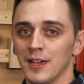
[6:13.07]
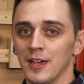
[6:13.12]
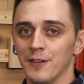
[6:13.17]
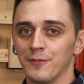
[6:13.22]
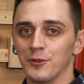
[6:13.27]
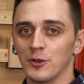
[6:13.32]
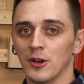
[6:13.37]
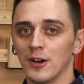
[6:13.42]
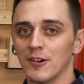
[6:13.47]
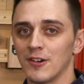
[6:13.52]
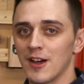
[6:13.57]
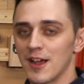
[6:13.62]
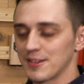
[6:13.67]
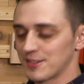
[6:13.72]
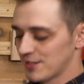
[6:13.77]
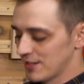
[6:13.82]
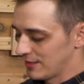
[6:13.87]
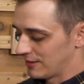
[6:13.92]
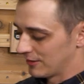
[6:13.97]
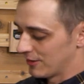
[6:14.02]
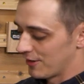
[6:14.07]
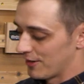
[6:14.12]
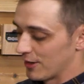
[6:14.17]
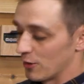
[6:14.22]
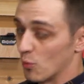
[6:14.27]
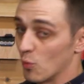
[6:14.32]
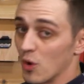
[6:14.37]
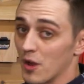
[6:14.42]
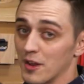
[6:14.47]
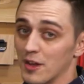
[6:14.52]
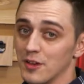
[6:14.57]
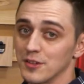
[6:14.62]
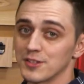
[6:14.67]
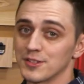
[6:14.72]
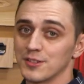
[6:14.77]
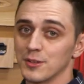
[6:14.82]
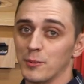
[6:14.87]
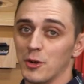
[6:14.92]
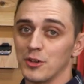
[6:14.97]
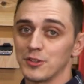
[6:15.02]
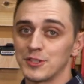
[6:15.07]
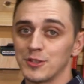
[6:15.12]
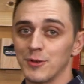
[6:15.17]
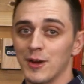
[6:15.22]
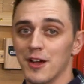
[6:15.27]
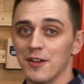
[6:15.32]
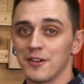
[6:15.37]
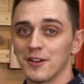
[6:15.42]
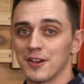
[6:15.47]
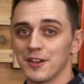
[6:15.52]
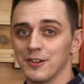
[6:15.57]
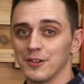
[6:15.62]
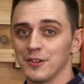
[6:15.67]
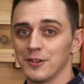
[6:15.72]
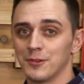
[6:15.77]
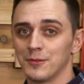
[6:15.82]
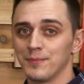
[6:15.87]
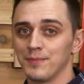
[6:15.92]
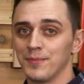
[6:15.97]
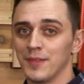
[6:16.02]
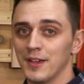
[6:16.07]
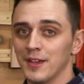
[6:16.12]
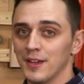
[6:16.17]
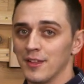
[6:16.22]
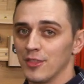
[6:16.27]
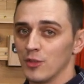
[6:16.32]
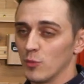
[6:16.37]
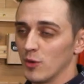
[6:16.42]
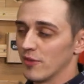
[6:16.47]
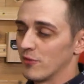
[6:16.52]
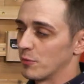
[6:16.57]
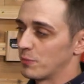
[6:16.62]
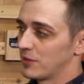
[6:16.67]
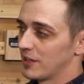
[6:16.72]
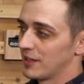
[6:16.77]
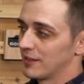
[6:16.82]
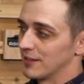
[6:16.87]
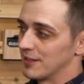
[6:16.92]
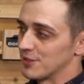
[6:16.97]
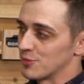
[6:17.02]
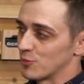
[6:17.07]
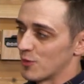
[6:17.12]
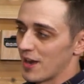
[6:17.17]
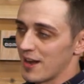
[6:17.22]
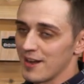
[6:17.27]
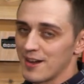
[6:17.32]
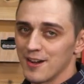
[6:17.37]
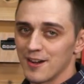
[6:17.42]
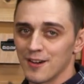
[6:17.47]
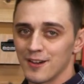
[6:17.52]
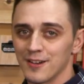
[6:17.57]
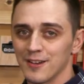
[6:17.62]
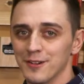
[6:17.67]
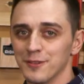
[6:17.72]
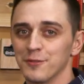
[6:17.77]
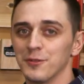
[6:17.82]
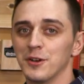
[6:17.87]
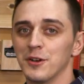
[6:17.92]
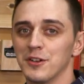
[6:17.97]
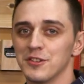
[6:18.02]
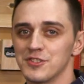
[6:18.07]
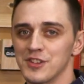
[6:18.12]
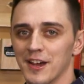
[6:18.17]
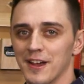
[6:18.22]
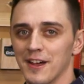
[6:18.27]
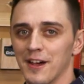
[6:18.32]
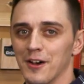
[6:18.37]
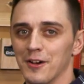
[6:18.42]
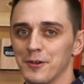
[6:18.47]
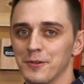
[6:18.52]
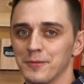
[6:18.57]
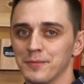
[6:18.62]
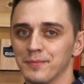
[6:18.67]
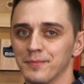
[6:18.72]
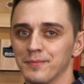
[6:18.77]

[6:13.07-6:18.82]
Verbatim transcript: If you're interested in learning what else the multi-router can do, then we have a playlist right here for you to check out.